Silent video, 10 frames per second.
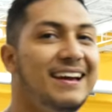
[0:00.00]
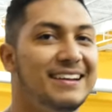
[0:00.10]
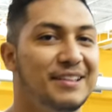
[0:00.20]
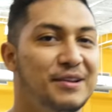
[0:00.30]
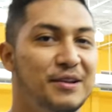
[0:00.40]

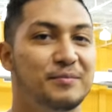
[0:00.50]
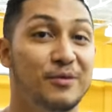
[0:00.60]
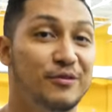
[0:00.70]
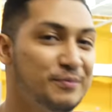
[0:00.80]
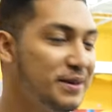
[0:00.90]
Another good
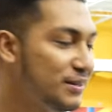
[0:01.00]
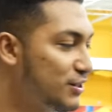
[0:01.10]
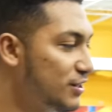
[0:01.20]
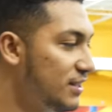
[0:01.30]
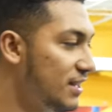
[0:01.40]
movement
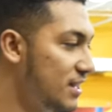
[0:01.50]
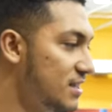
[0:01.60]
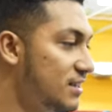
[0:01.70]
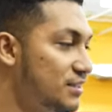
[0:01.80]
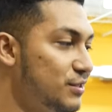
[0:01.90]

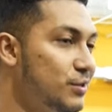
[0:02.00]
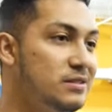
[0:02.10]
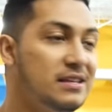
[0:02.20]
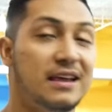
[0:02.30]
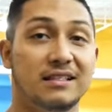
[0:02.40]
is
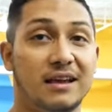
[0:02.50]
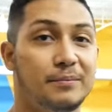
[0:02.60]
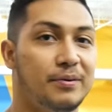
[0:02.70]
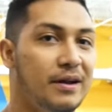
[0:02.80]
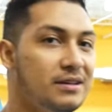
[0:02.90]
using a leg
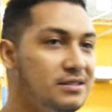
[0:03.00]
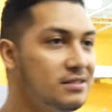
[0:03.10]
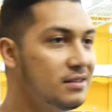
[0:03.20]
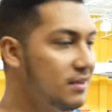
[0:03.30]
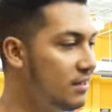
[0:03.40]
press.
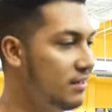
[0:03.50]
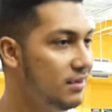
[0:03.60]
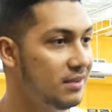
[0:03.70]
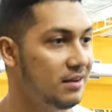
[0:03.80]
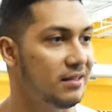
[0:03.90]

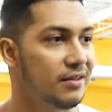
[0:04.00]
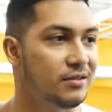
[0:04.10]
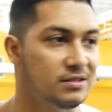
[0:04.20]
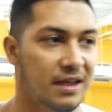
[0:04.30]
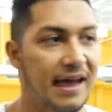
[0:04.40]
You can either
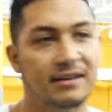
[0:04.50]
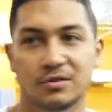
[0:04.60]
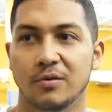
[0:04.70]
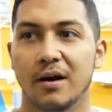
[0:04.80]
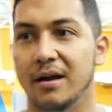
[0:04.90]
use the hack
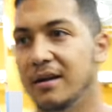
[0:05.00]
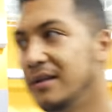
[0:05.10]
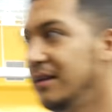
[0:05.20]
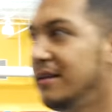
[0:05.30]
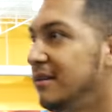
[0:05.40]
squat
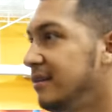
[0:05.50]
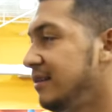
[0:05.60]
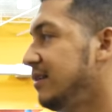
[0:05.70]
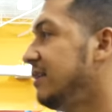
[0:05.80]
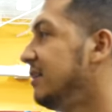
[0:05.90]

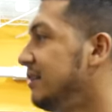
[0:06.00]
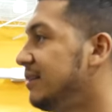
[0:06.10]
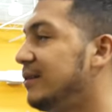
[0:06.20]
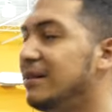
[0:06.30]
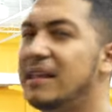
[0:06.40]

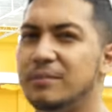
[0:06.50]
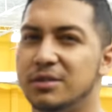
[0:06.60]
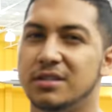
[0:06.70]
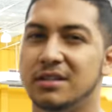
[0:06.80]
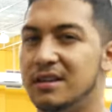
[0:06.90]
or leg
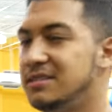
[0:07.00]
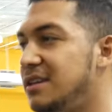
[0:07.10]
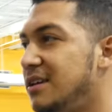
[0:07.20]
machine, I'd say.